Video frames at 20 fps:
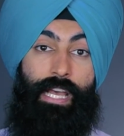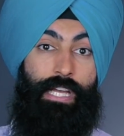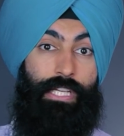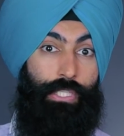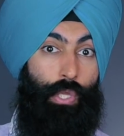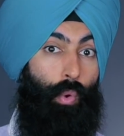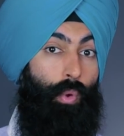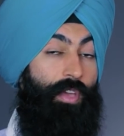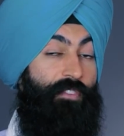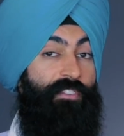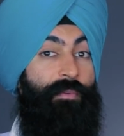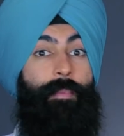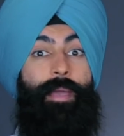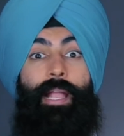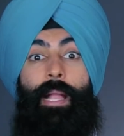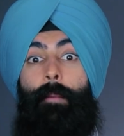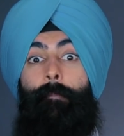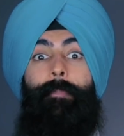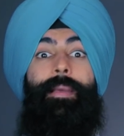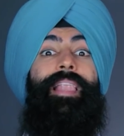So if you
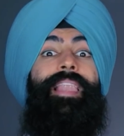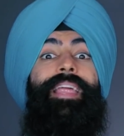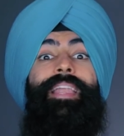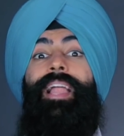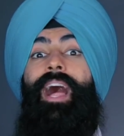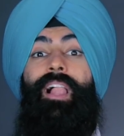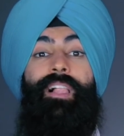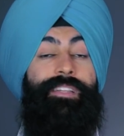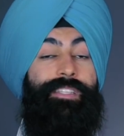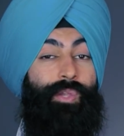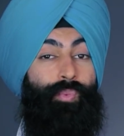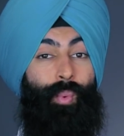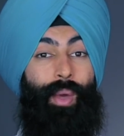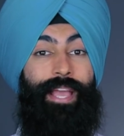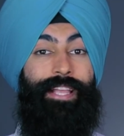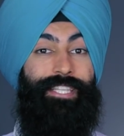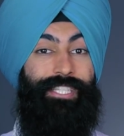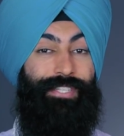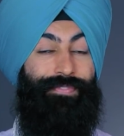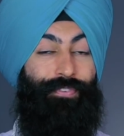make a million dollars in
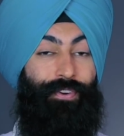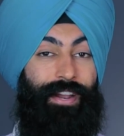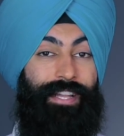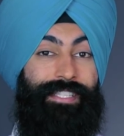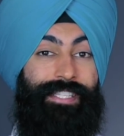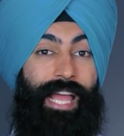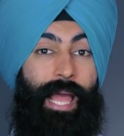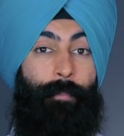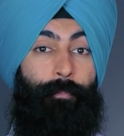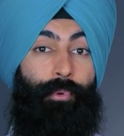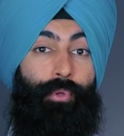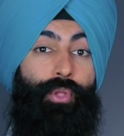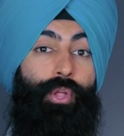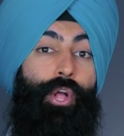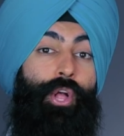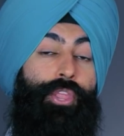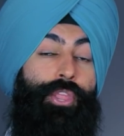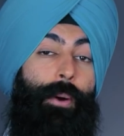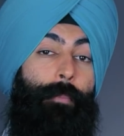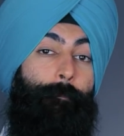wages, for example,
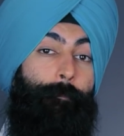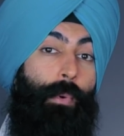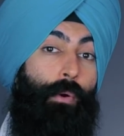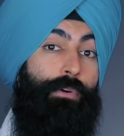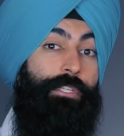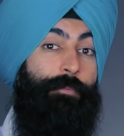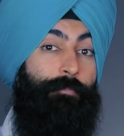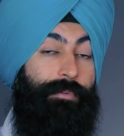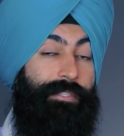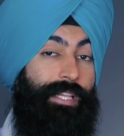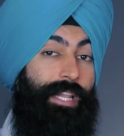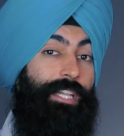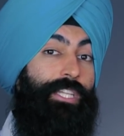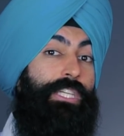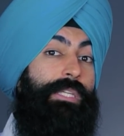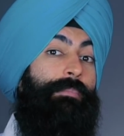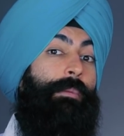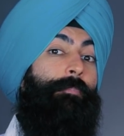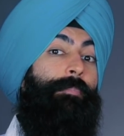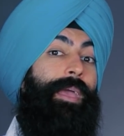the most percentage
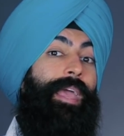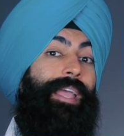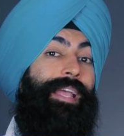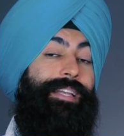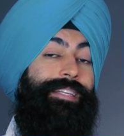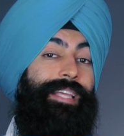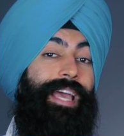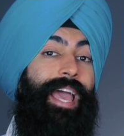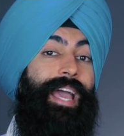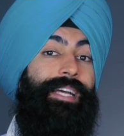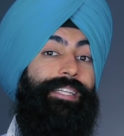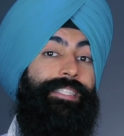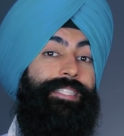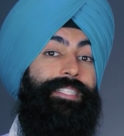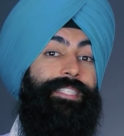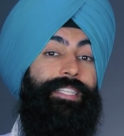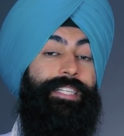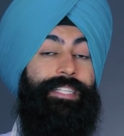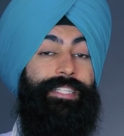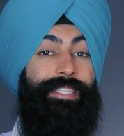you'd be paying in
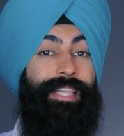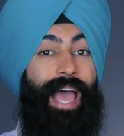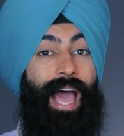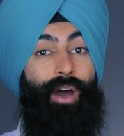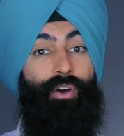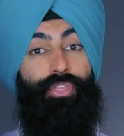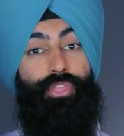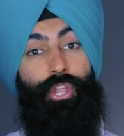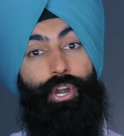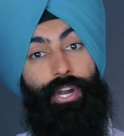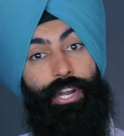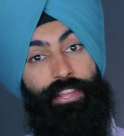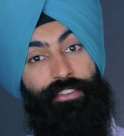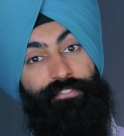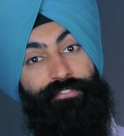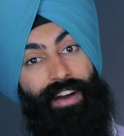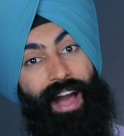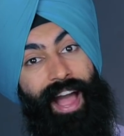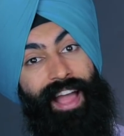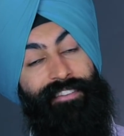taxes is now
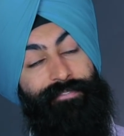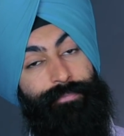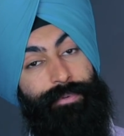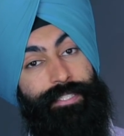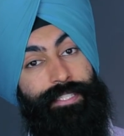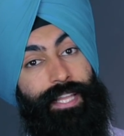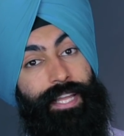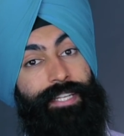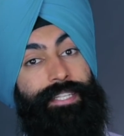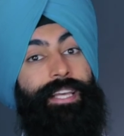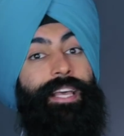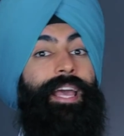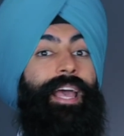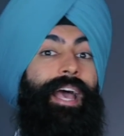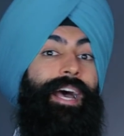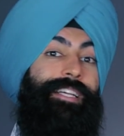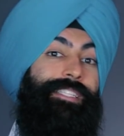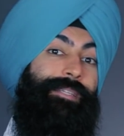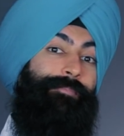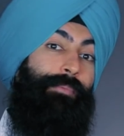thirty-five percent,
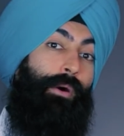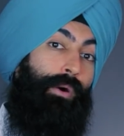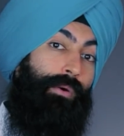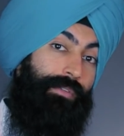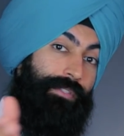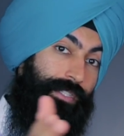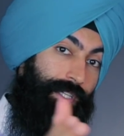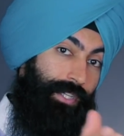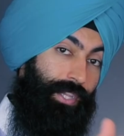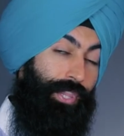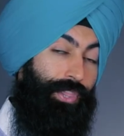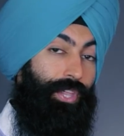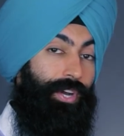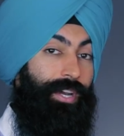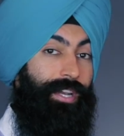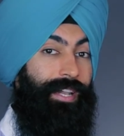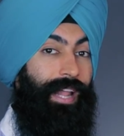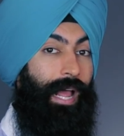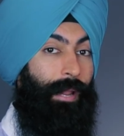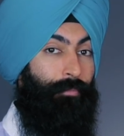as opposed to the
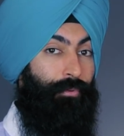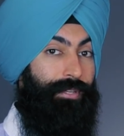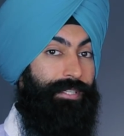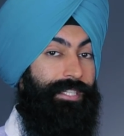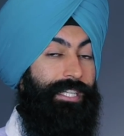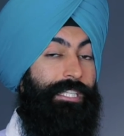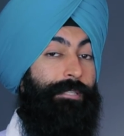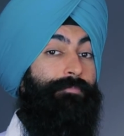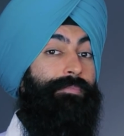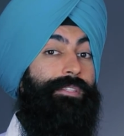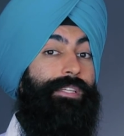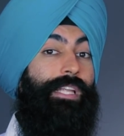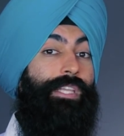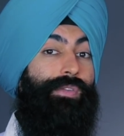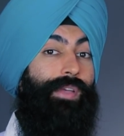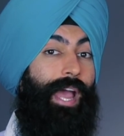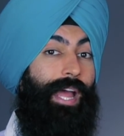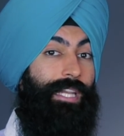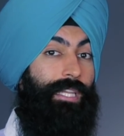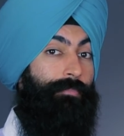thirty-nine point six percent
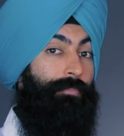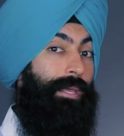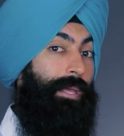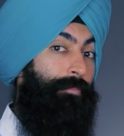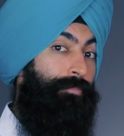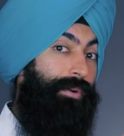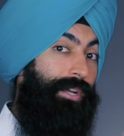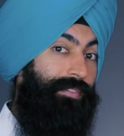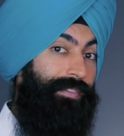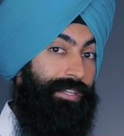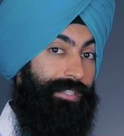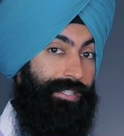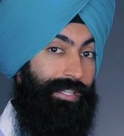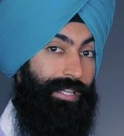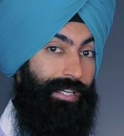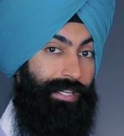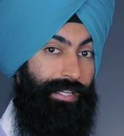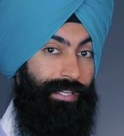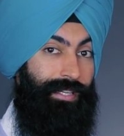you had to pay previously.